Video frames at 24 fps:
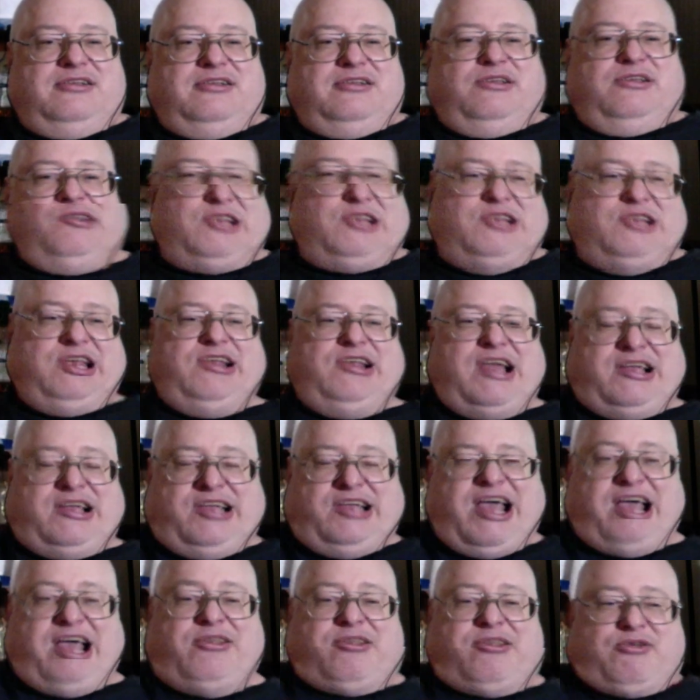You see,
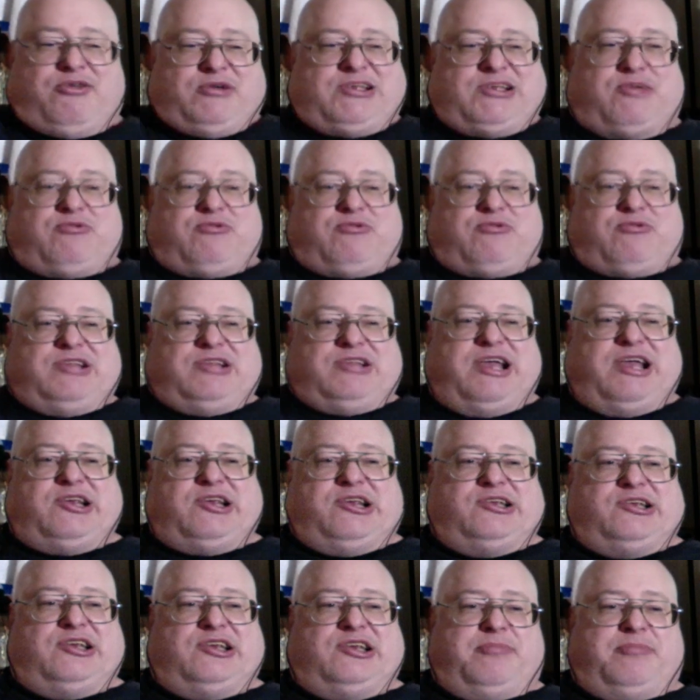yeah, there is a
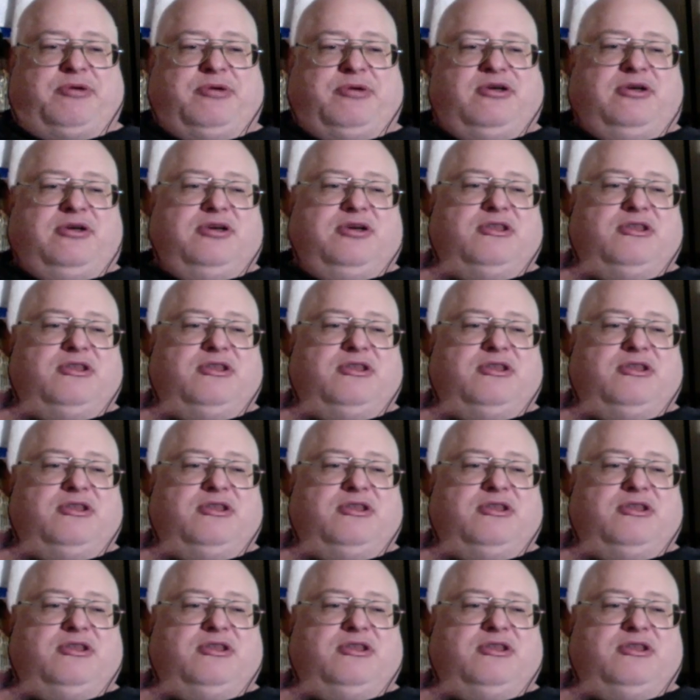relationship.